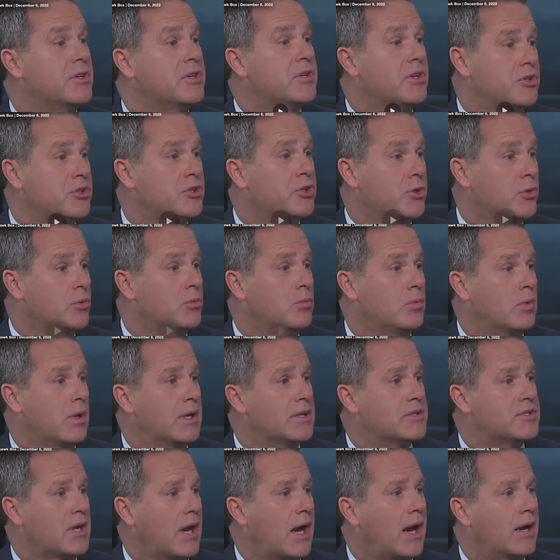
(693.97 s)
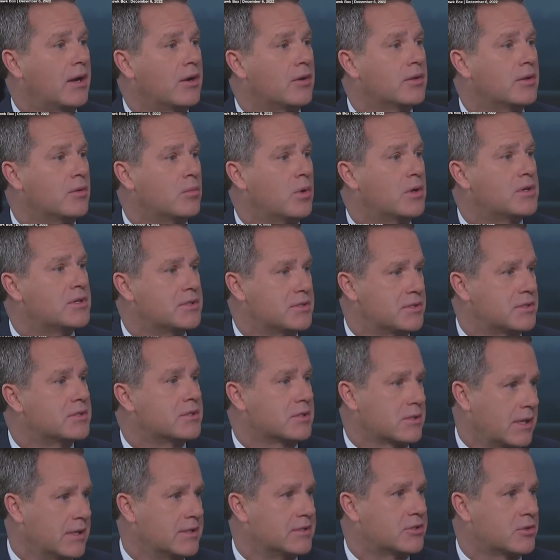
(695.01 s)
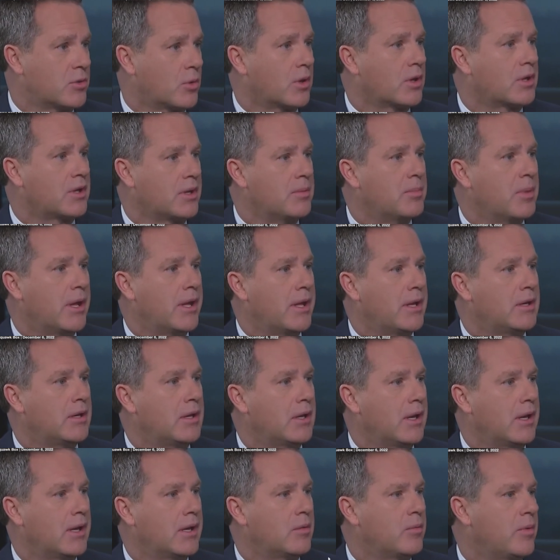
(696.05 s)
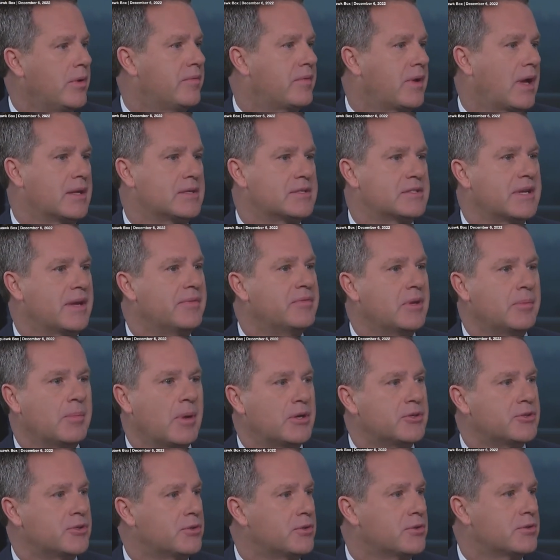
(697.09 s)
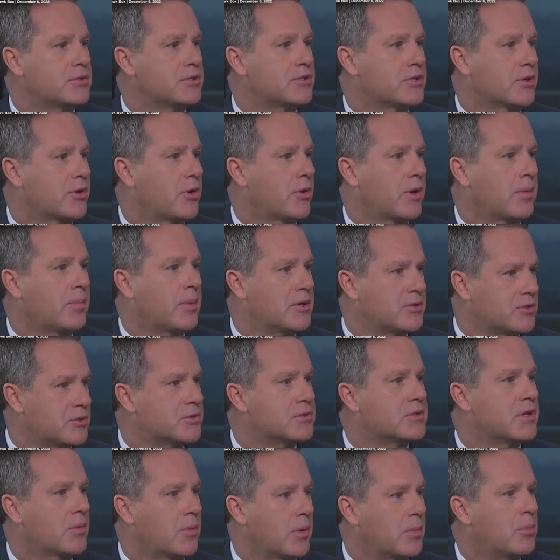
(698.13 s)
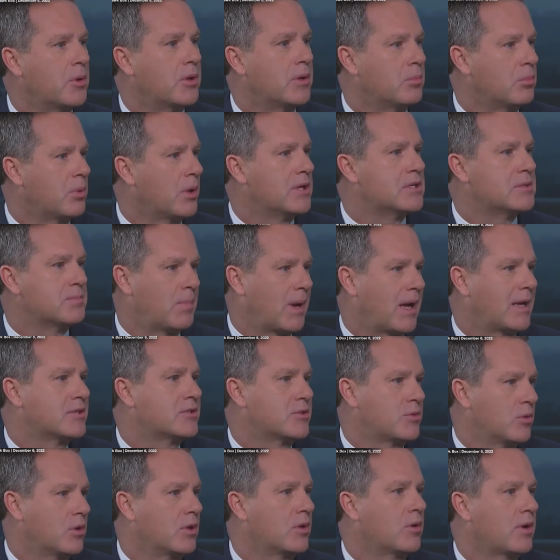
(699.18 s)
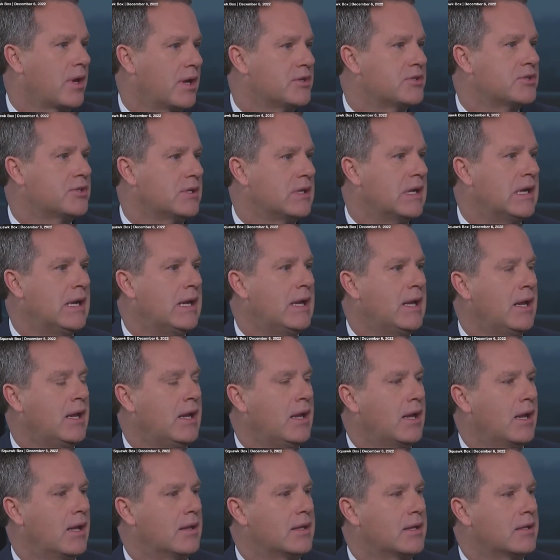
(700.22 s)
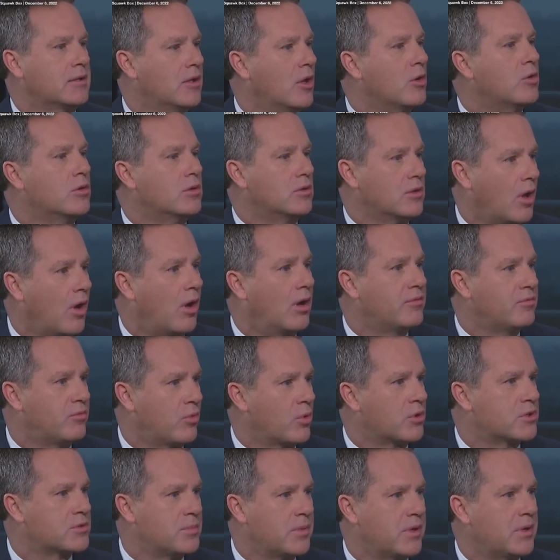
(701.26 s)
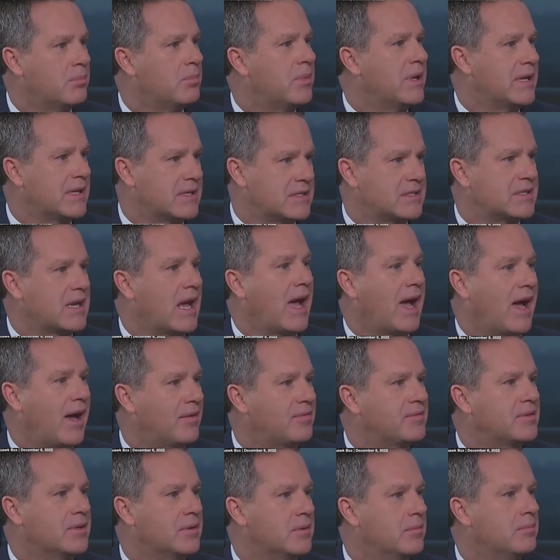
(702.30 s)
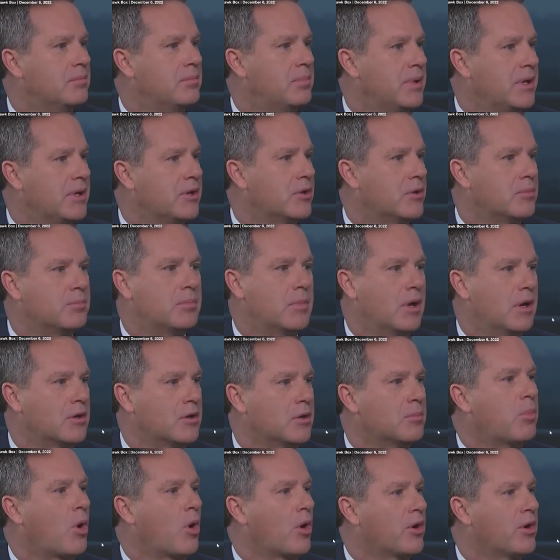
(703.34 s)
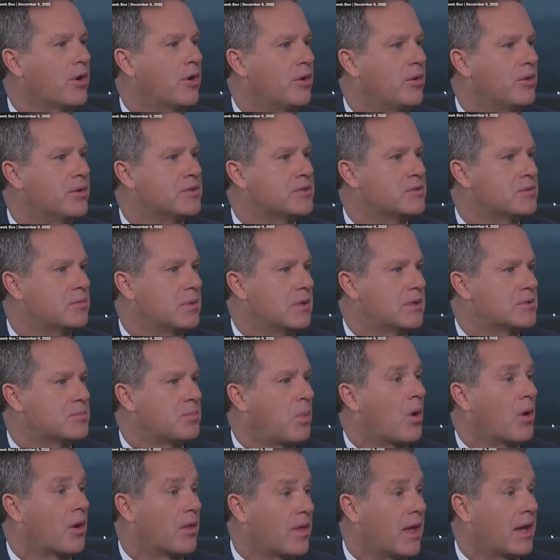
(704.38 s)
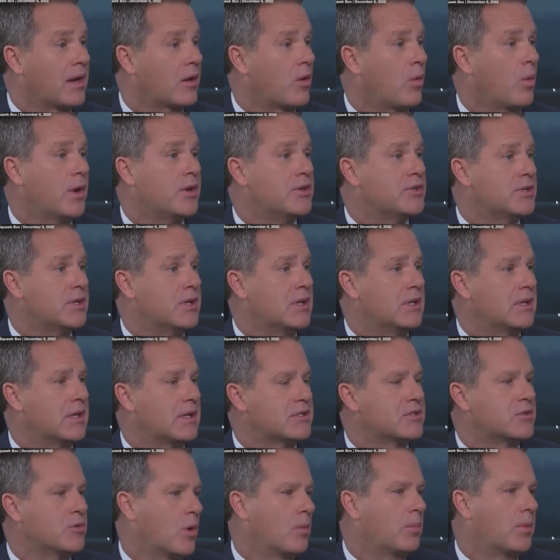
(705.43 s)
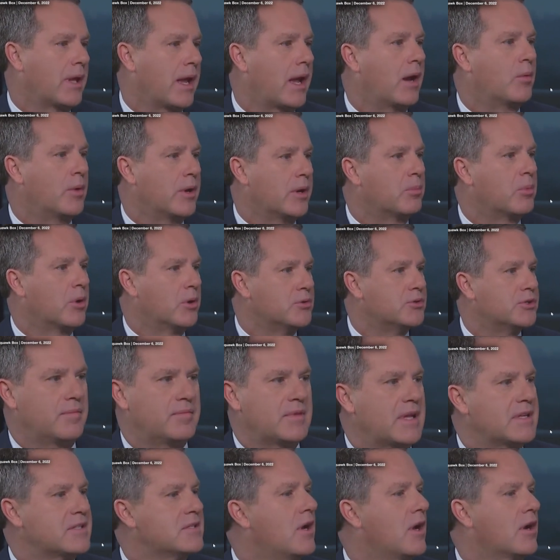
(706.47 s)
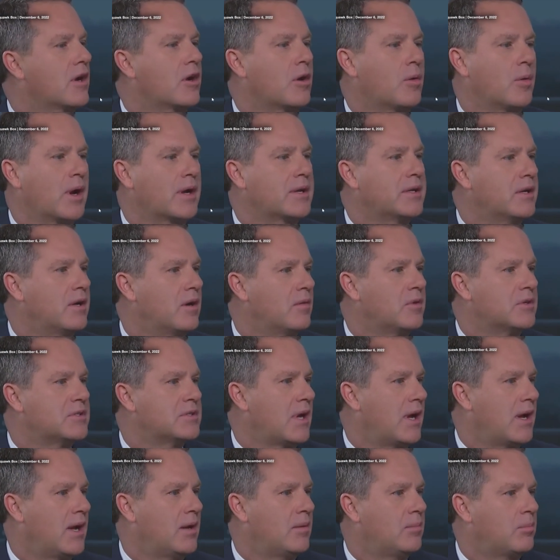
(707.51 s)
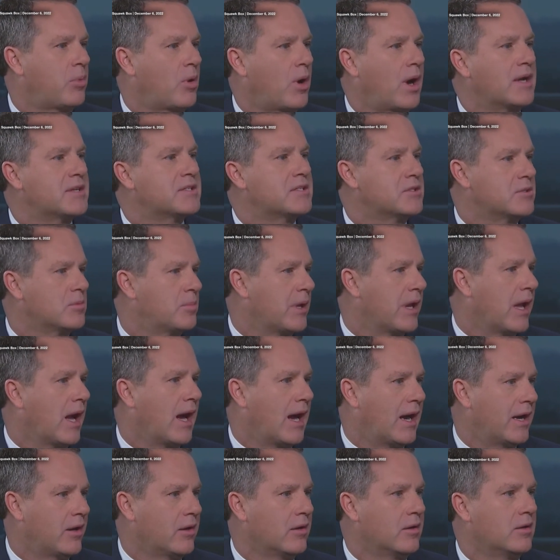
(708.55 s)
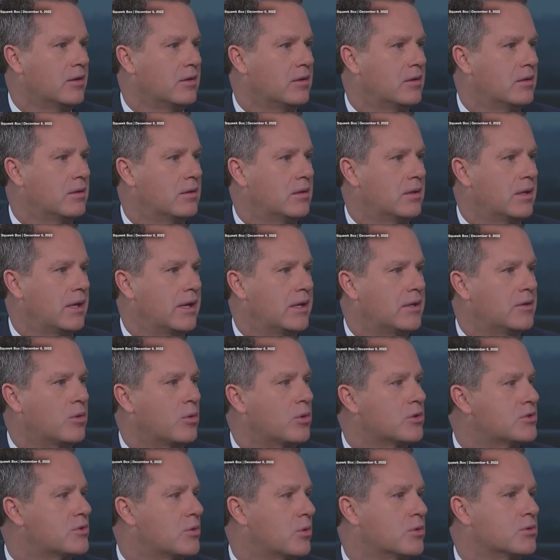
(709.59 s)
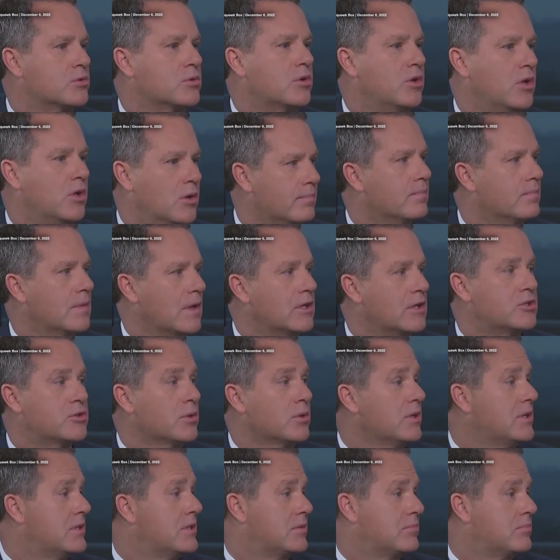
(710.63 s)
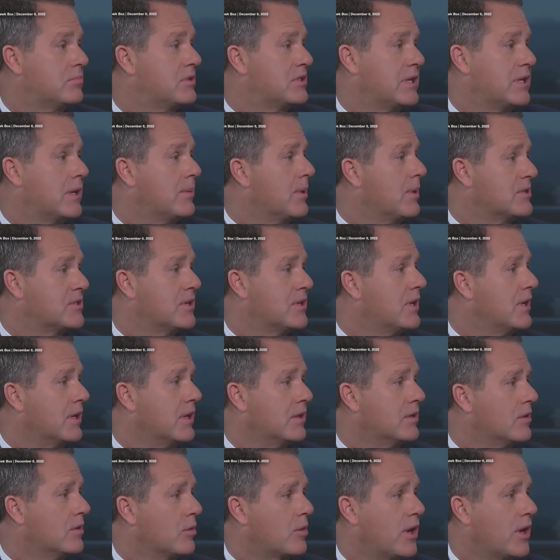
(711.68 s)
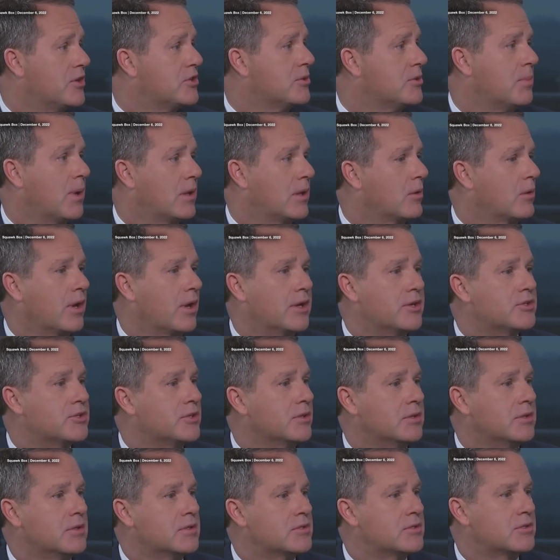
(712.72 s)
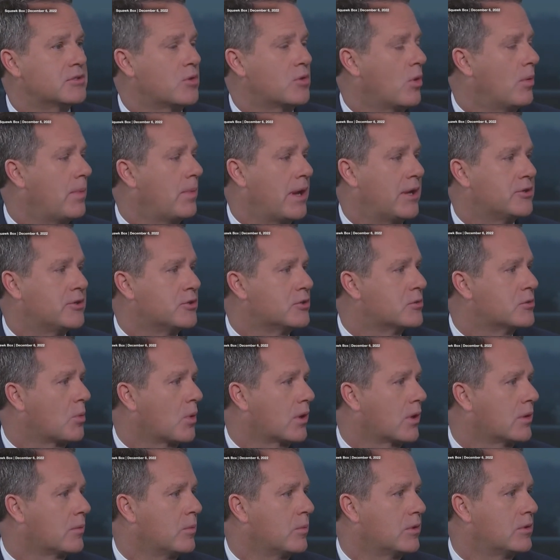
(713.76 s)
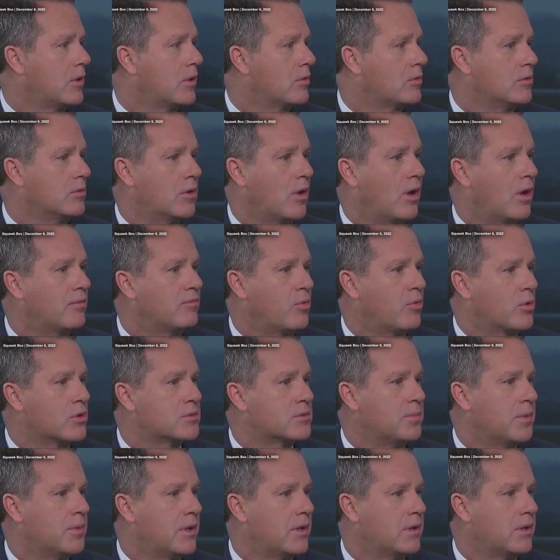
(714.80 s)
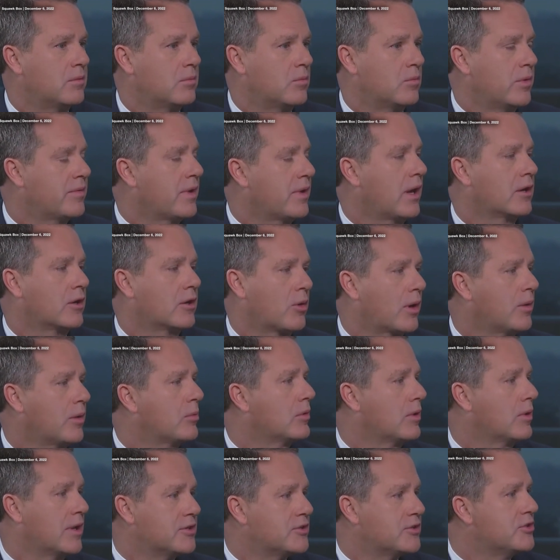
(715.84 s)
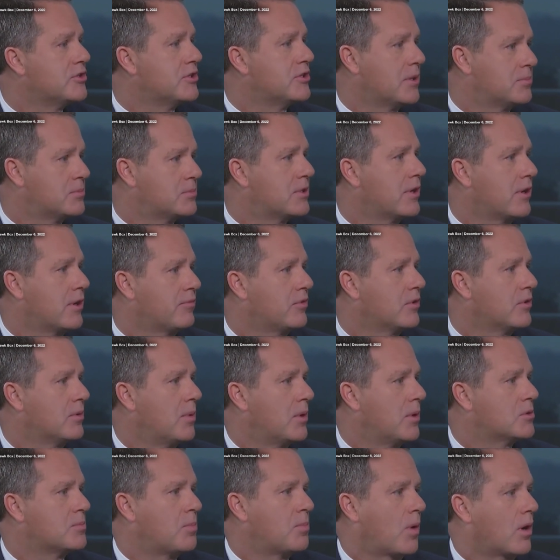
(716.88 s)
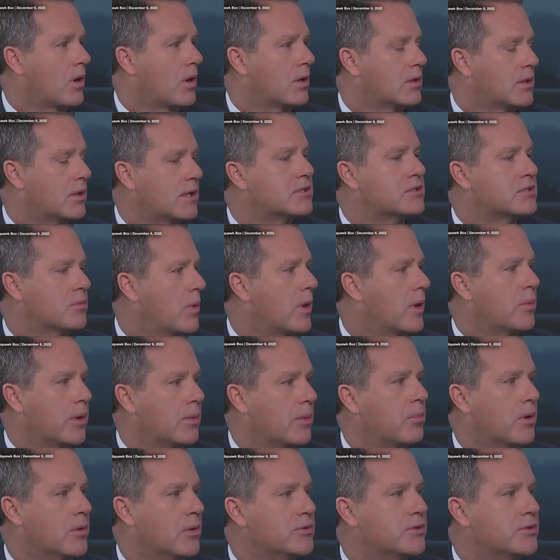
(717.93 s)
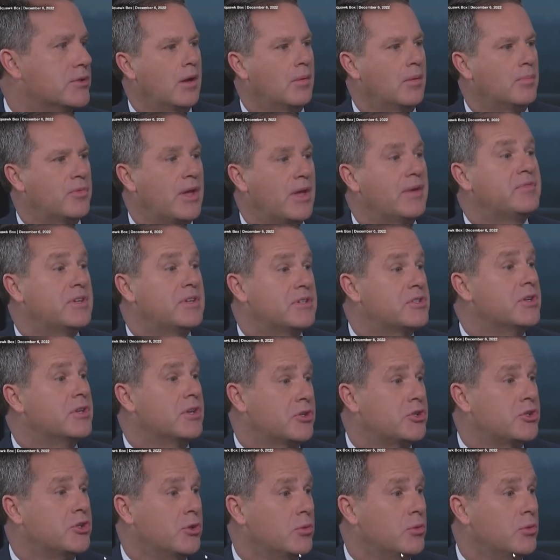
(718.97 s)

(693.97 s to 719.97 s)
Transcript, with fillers: Issue. It's higher than what it's historically been, and we've got safety measures, security measures that we put in place by store location. I think local law enforcement being staffed and being good, a good partner is, is part of that equation, and that's normally how we approach it. that's not corrected over time, prices will be higher, right. and or stores will close. Right. It's really city by city, location by location. It's store managers working with local law enforcement, and we've got great relationships there for the most part, and that's the way we approach it. Theft is an issue.